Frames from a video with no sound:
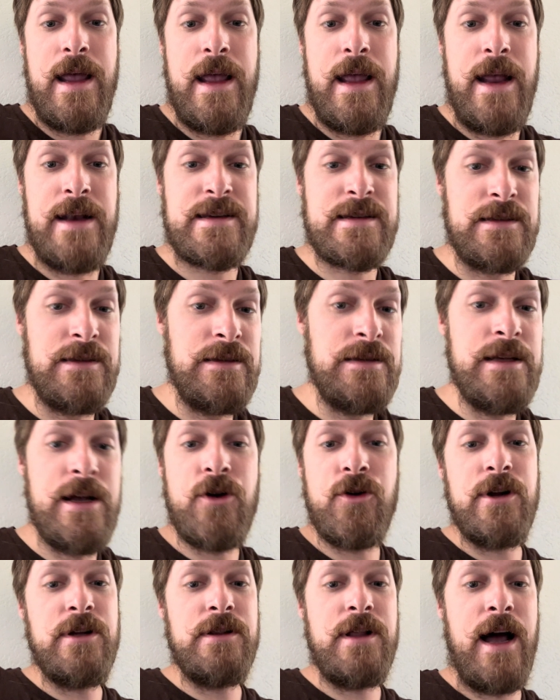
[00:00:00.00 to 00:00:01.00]
It's
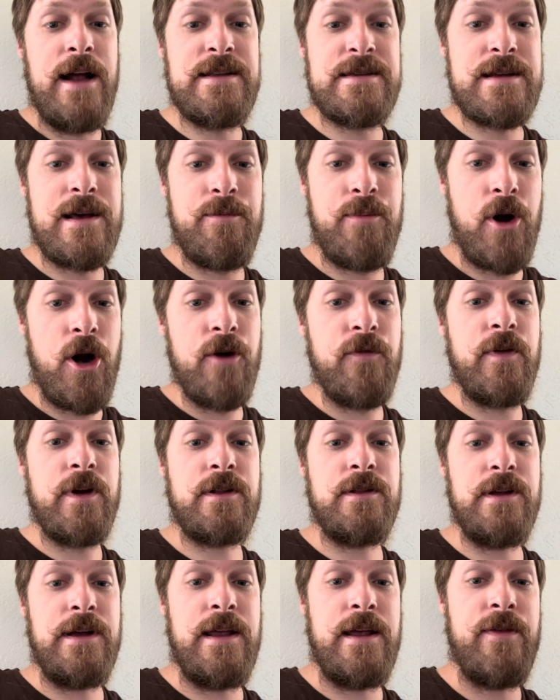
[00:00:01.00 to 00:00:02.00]
literally lines up
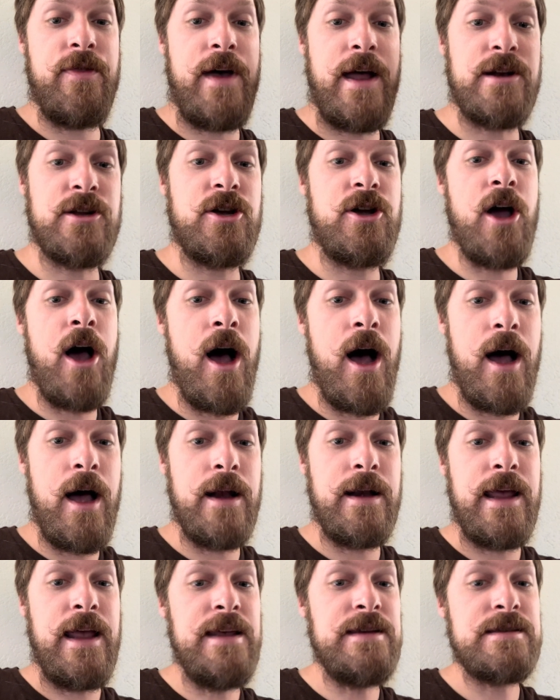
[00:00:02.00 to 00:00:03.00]
perfectly that
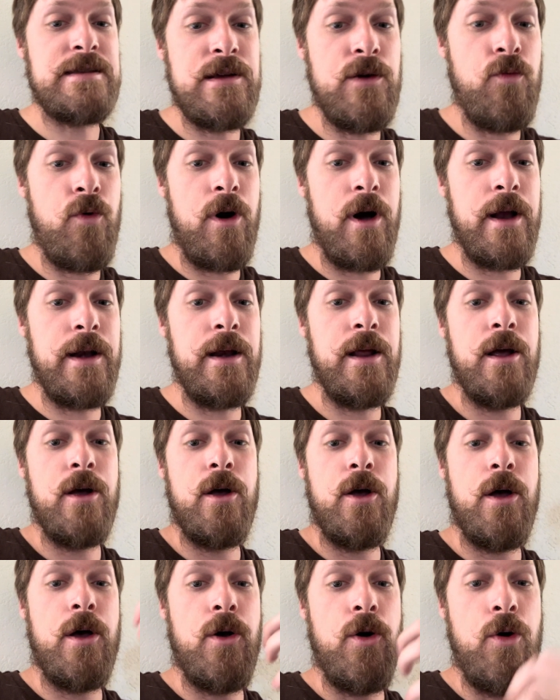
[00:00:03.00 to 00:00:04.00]
God is the one
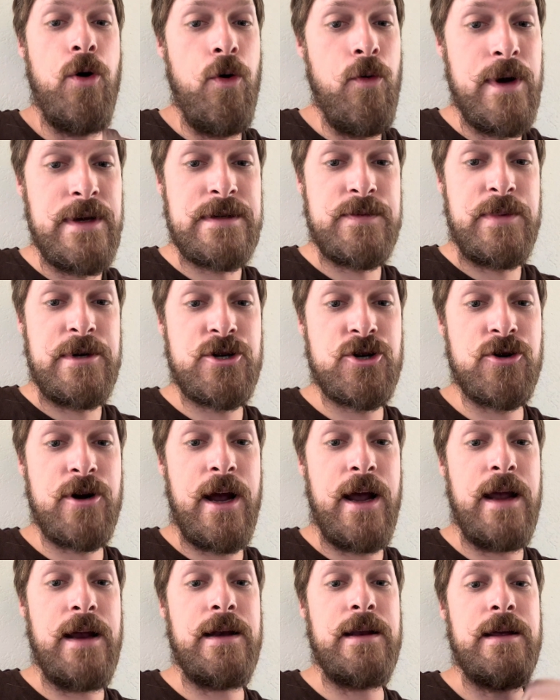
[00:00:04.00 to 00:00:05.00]
who was
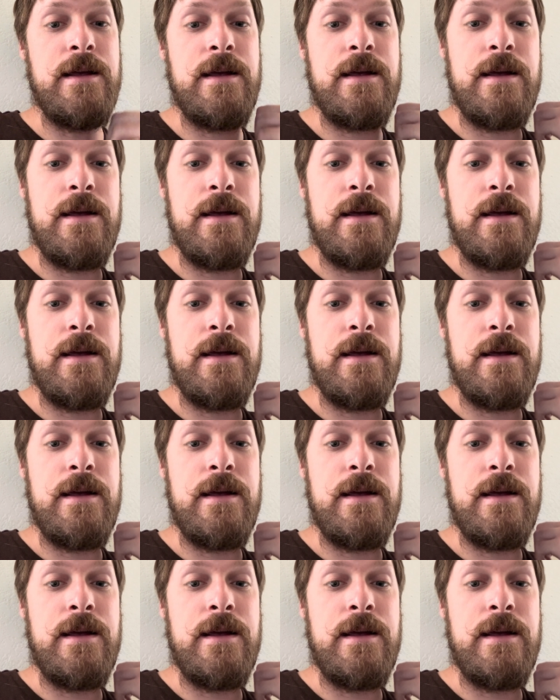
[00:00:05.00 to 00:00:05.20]
betrayed